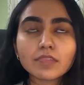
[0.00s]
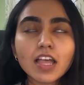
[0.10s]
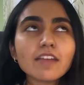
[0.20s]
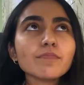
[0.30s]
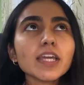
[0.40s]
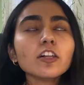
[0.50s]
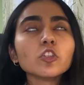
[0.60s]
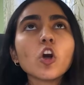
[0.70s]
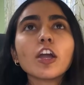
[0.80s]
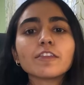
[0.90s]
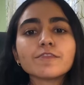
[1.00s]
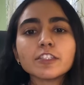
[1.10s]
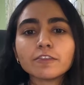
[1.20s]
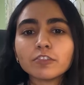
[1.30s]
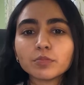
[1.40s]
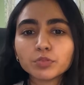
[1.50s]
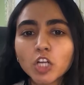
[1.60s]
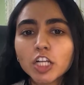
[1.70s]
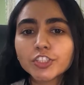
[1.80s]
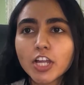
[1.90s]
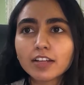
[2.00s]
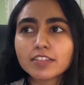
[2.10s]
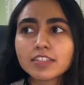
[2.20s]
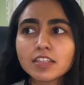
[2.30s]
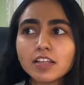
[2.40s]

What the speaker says: I've made a lot of different projects